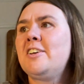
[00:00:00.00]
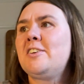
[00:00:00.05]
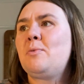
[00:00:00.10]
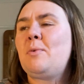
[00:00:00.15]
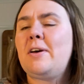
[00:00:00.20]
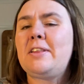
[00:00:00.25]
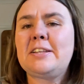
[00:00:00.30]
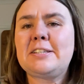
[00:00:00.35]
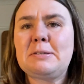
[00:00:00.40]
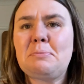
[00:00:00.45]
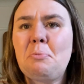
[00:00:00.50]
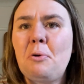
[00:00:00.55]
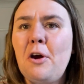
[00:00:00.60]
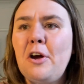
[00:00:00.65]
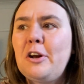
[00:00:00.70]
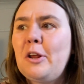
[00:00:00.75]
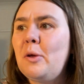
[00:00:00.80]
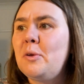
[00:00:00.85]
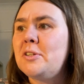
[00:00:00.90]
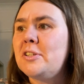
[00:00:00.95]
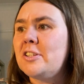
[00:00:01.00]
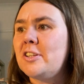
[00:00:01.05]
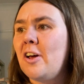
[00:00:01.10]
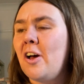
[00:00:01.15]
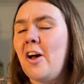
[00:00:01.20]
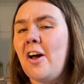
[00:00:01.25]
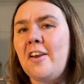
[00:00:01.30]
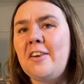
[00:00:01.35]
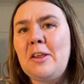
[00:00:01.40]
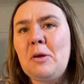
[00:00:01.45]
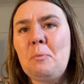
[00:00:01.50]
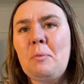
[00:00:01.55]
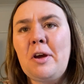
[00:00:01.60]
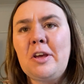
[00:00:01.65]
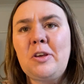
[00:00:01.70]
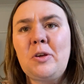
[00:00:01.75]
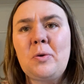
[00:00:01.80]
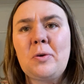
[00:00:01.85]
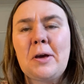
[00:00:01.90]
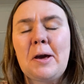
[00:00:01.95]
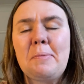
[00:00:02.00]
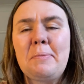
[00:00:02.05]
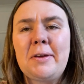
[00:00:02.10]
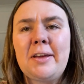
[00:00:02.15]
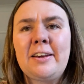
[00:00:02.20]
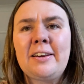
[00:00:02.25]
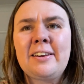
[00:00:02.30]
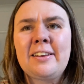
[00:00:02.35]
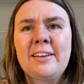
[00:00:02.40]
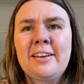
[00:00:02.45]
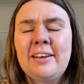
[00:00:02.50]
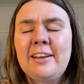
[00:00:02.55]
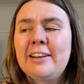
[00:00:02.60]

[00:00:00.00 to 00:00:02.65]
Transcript: where the sopranos start and then where you come in.